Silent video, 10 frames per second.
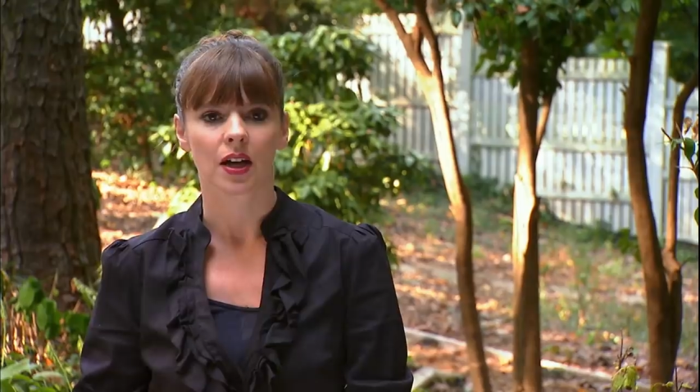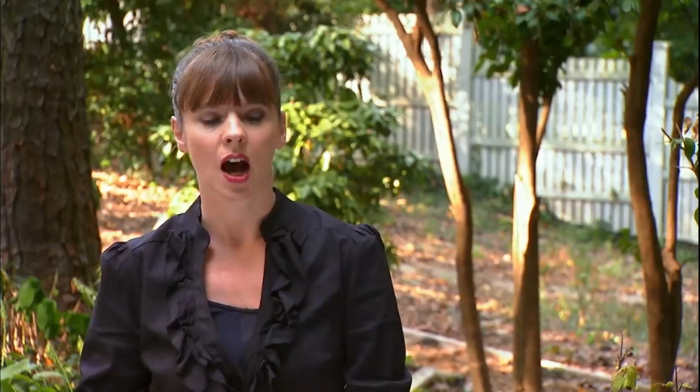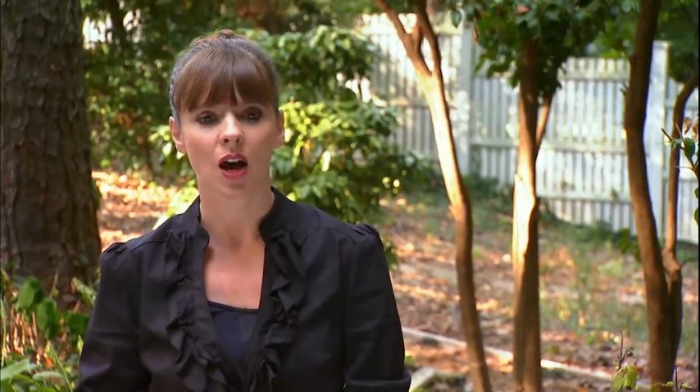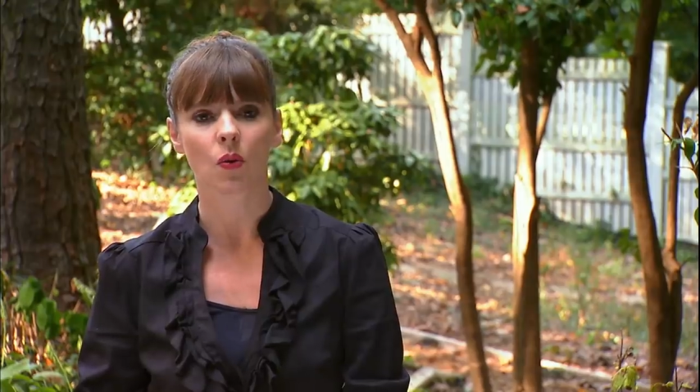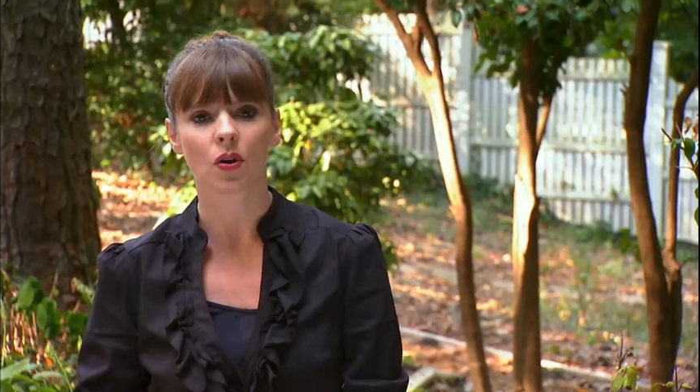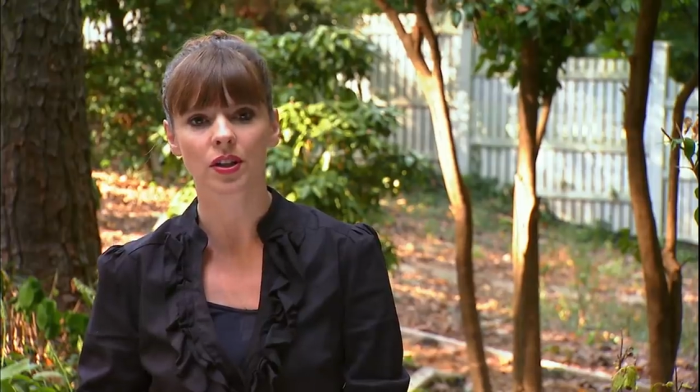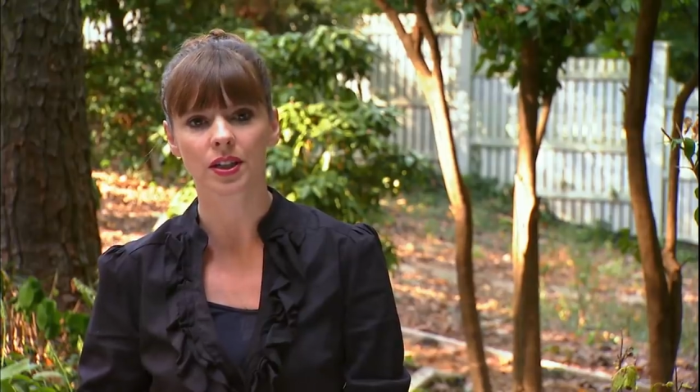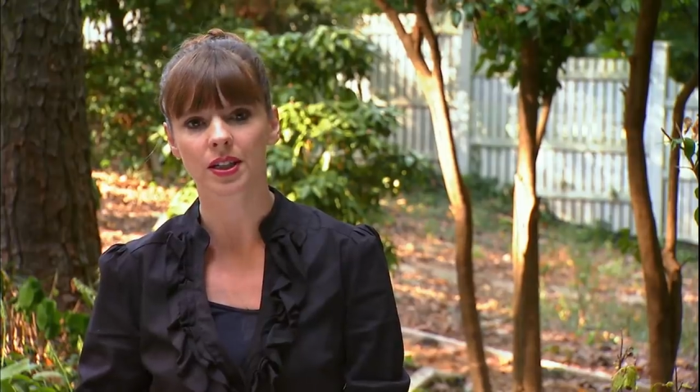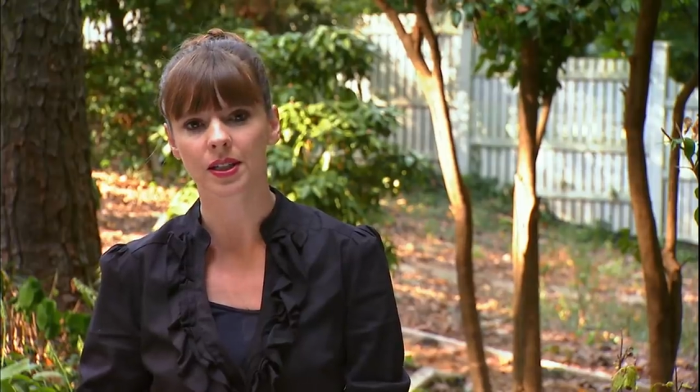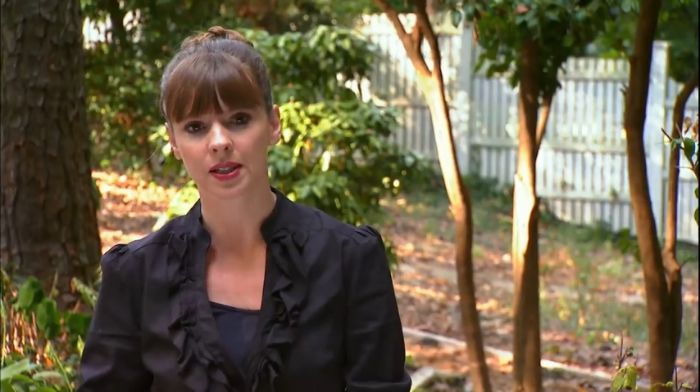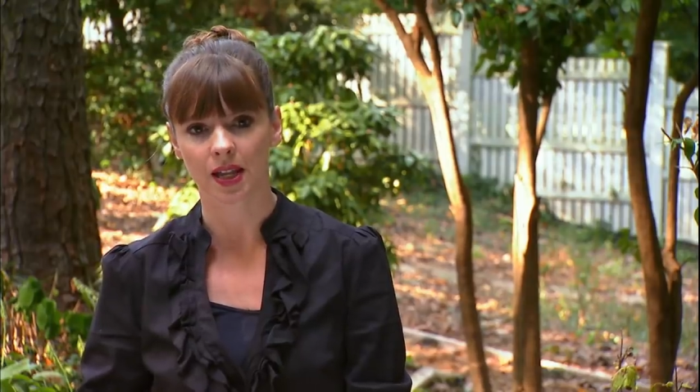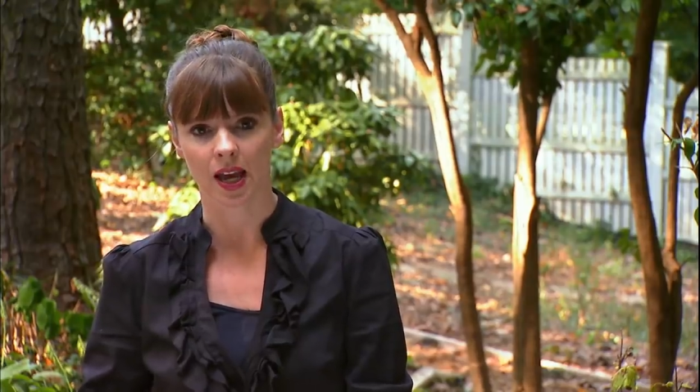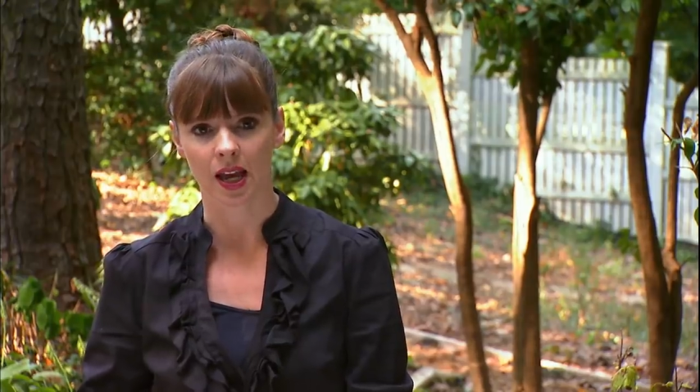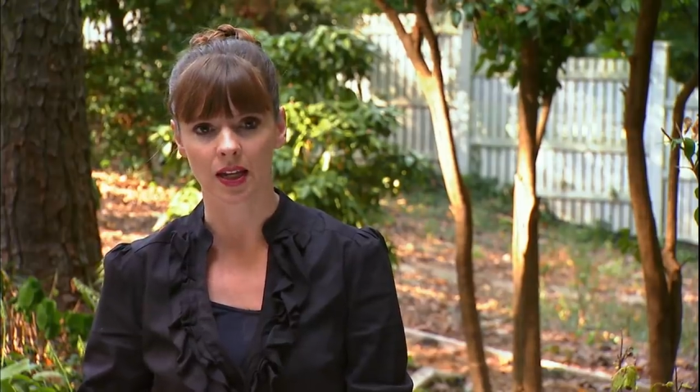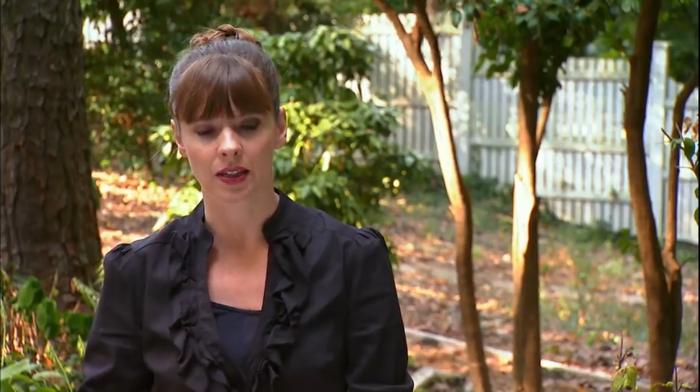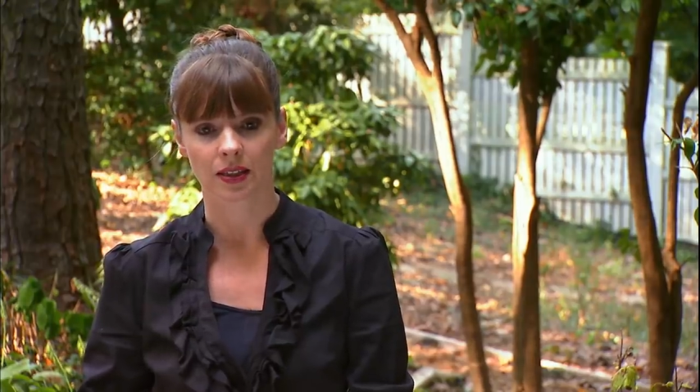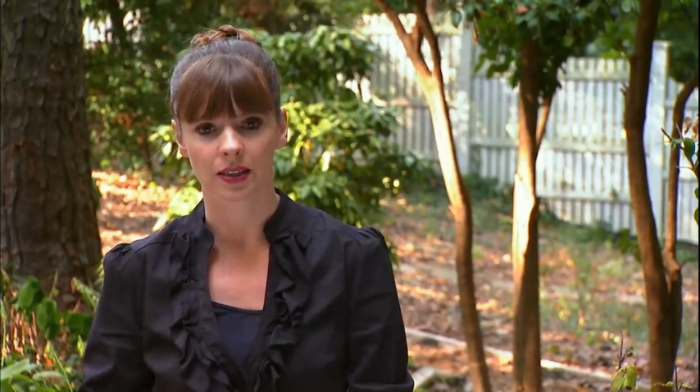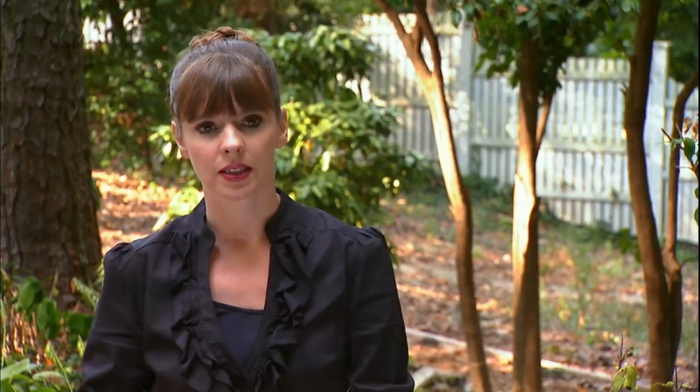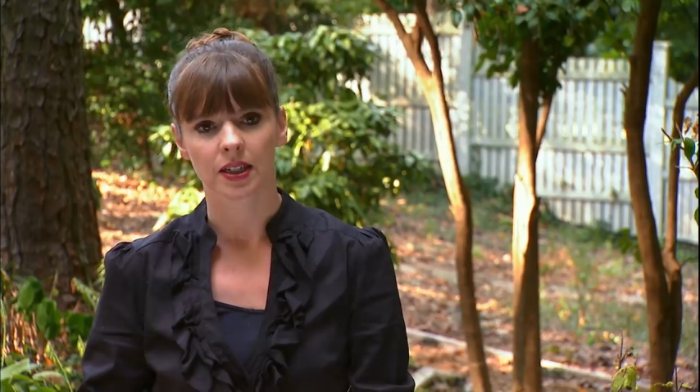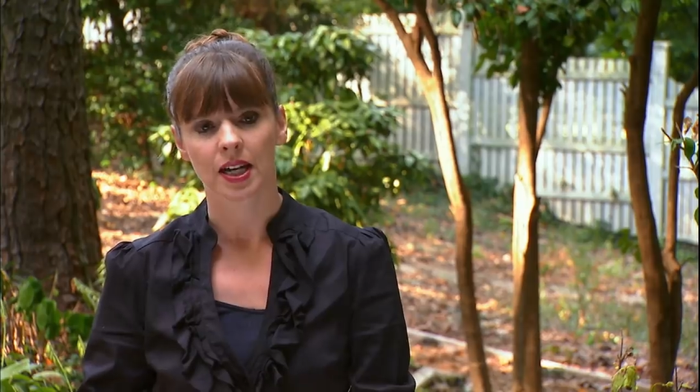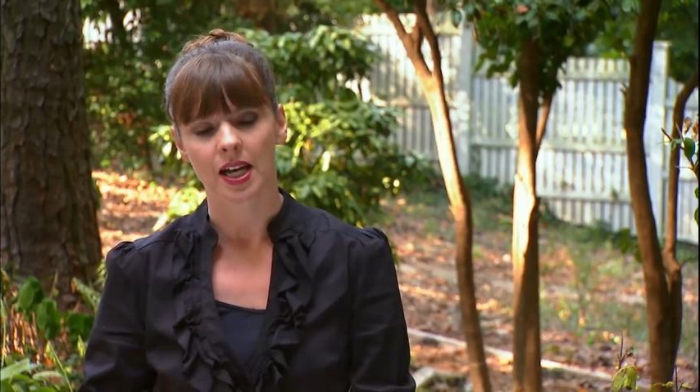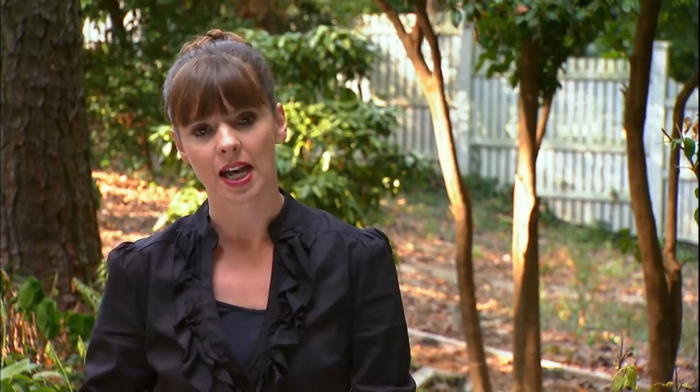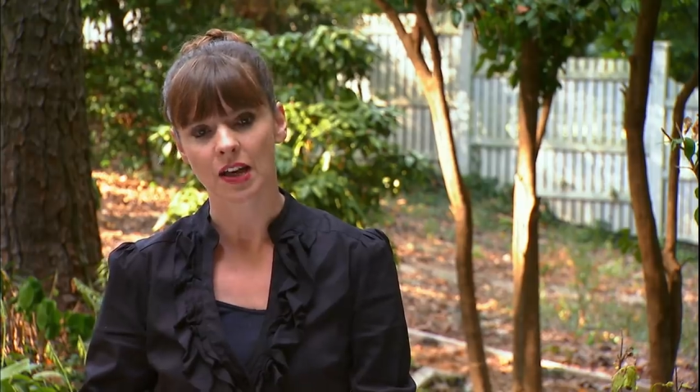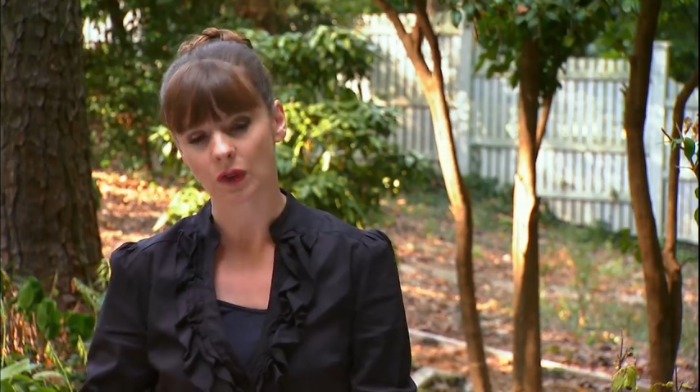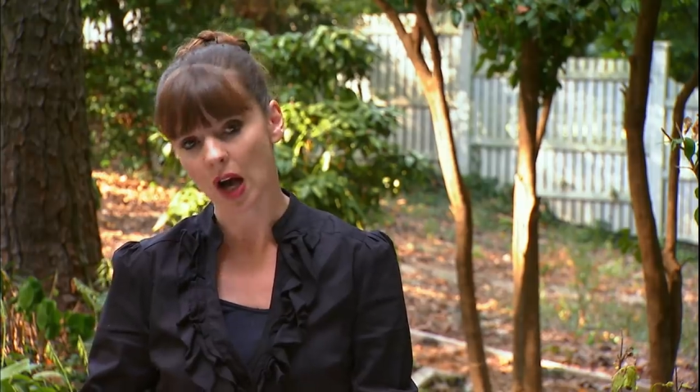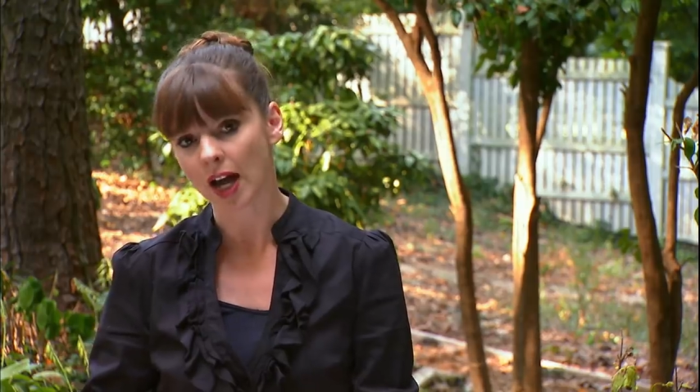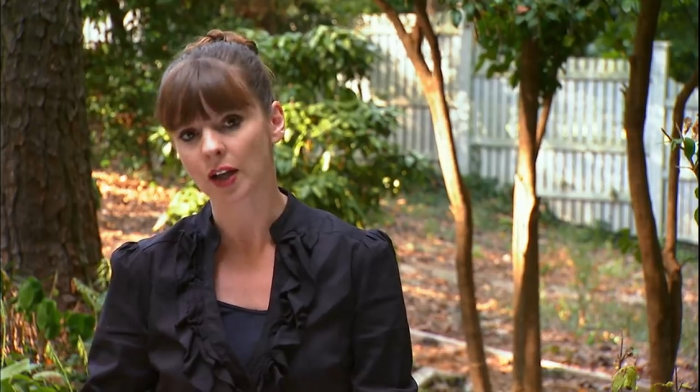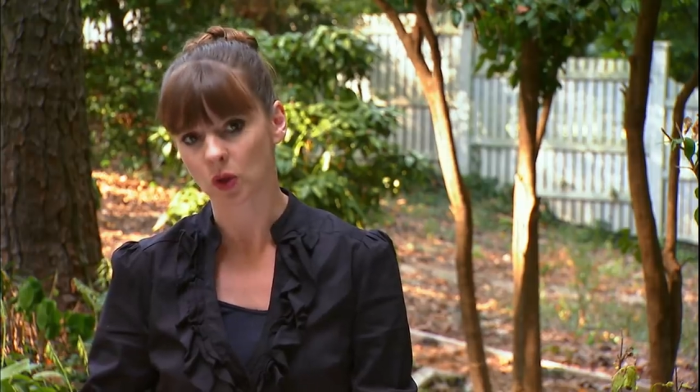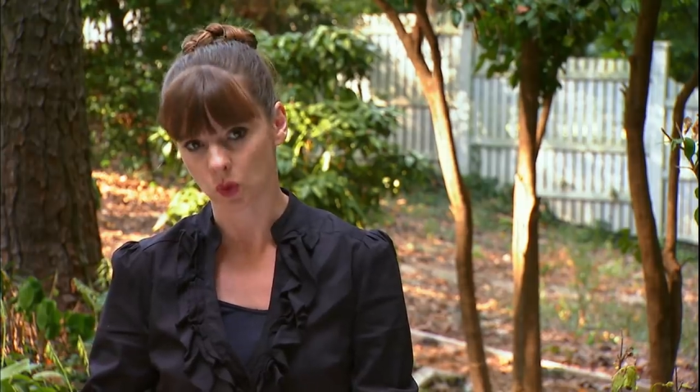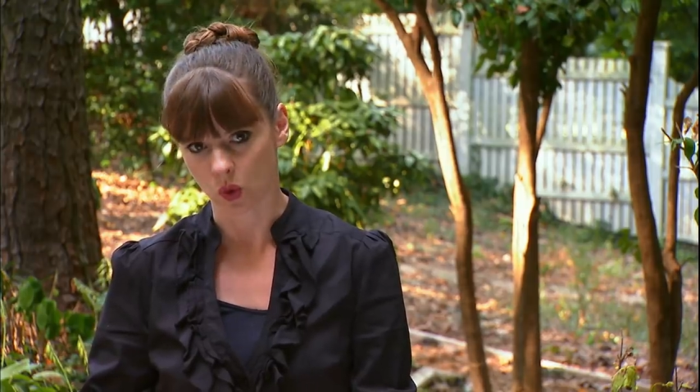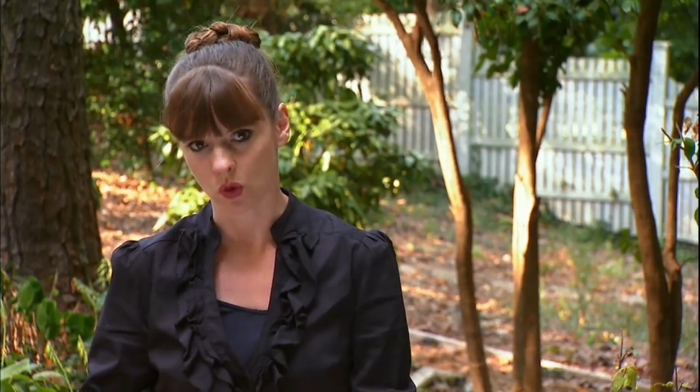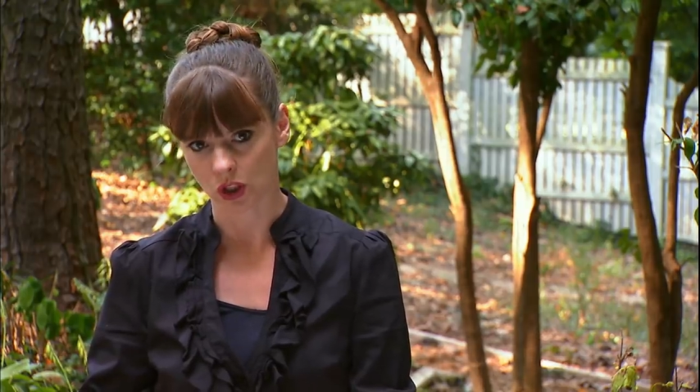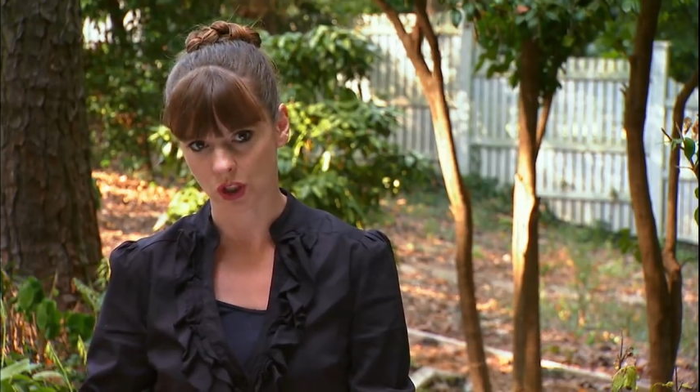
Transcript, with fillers: I wanted to see if I could walk